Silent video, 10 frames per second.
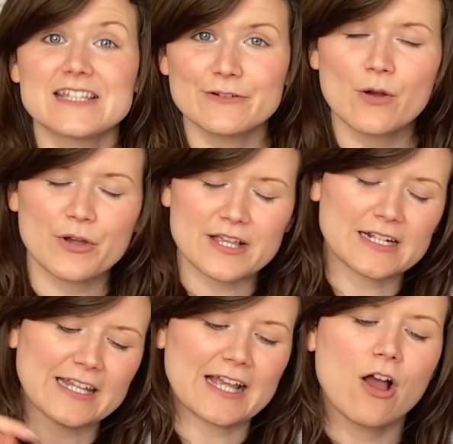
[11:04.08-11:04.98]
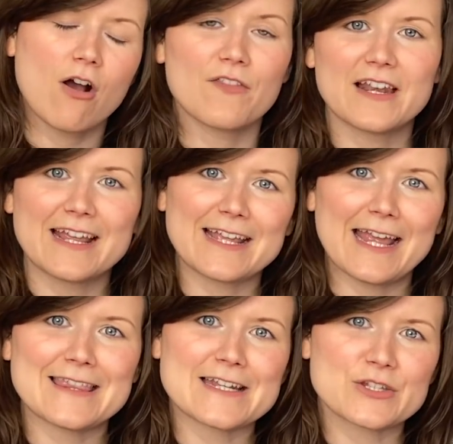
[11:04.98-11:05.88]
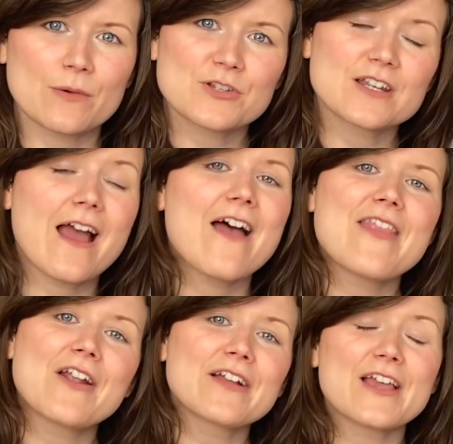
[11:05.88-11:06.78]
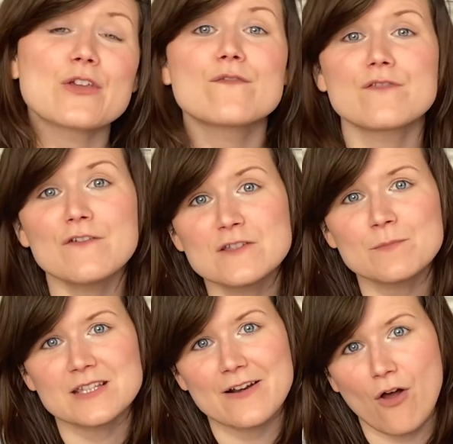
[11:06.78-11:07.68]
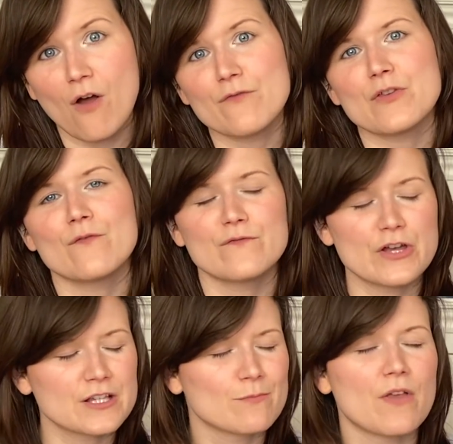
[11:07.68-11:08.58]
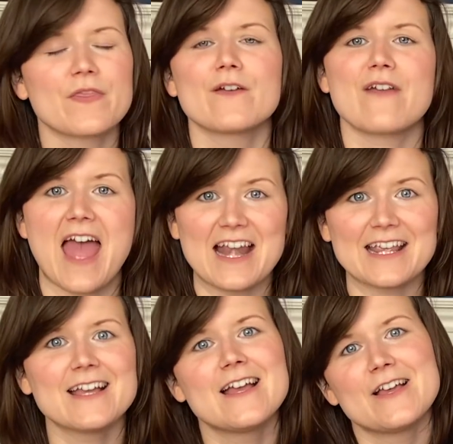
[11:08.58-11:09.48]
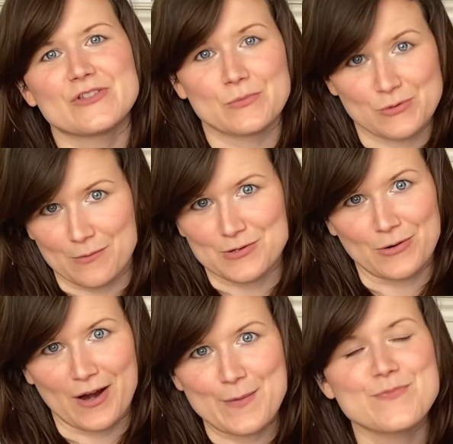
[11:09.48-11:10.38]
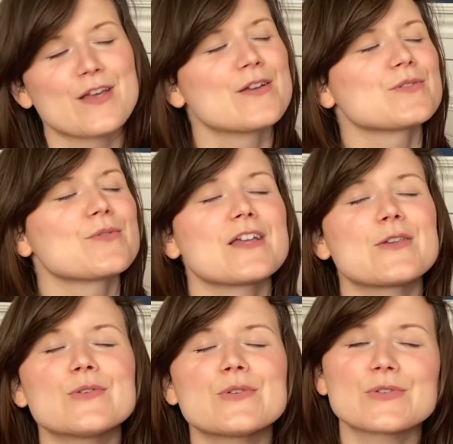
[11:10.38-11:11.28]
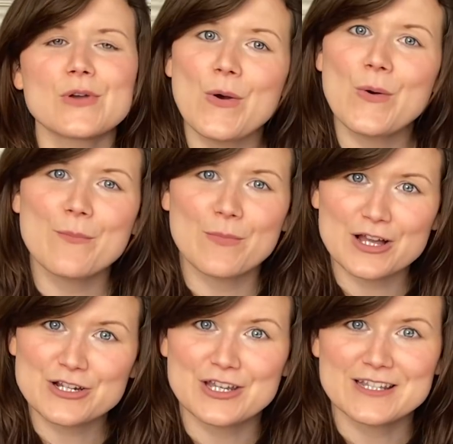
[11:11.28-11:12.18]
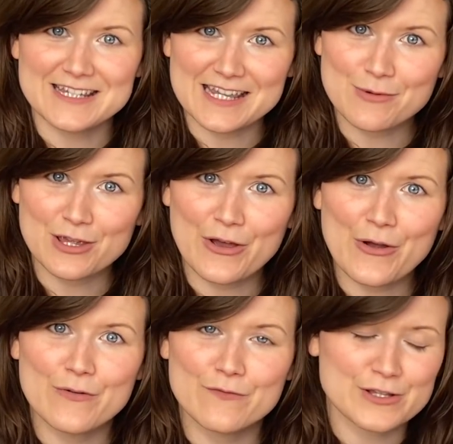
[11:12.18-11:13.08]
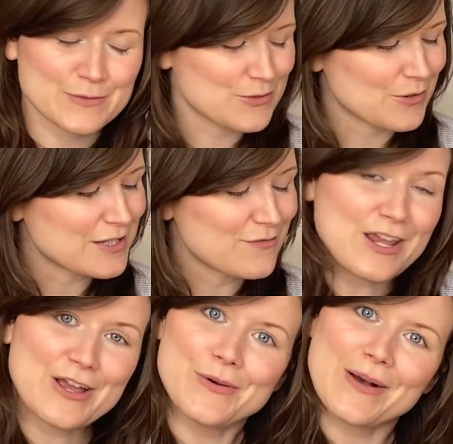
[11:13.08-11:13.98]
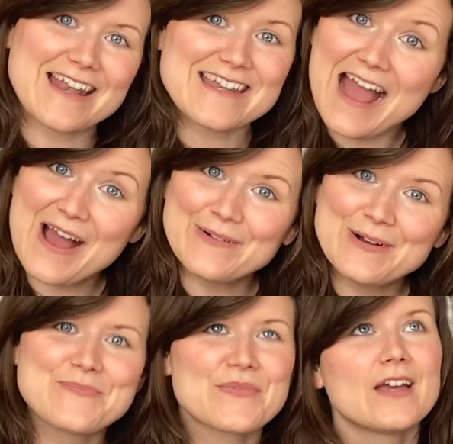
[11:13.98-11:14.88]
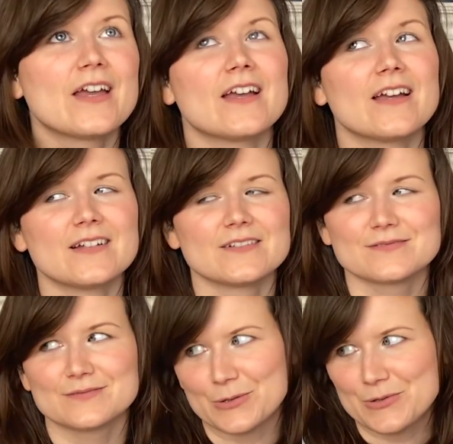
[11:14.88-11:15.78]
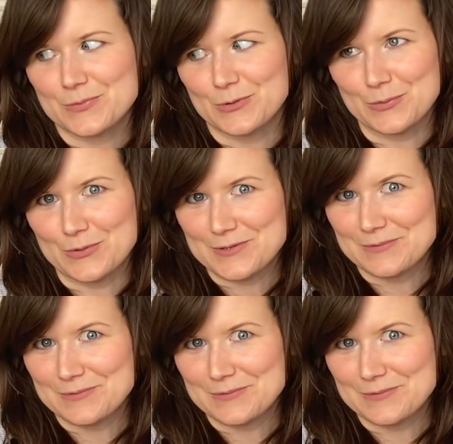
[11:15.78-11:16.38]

or you can click on the link in the description, and that'll get you 50% off your first month of any subscription crate. So thank you so much to KiwiCo for sponsoring this video, and now roll those bloopers.